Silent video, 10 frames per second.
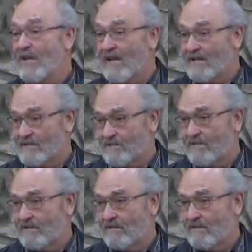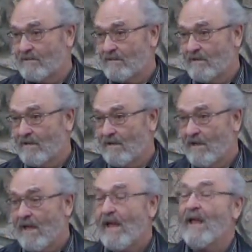jealous
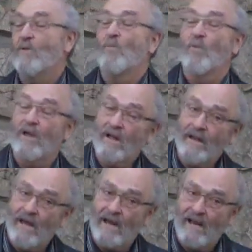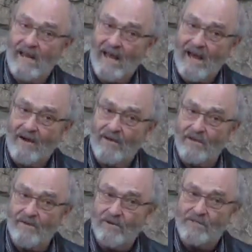and will not allow
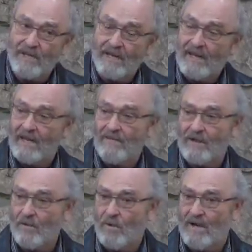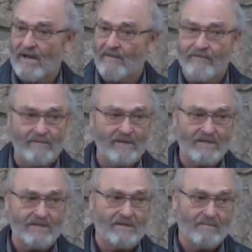you to take anything away from
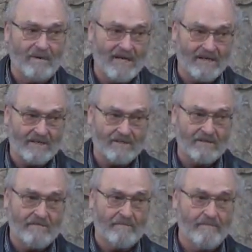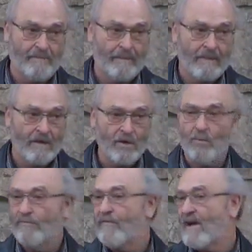this place.
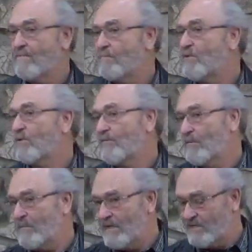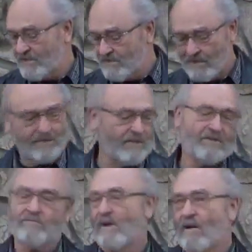You will find beautiful pieces, and she
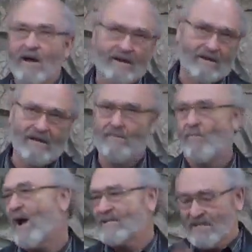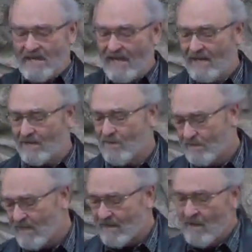just went on and on, waxing
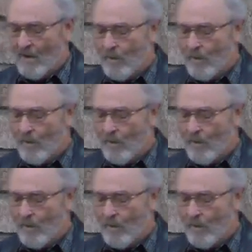eloquent about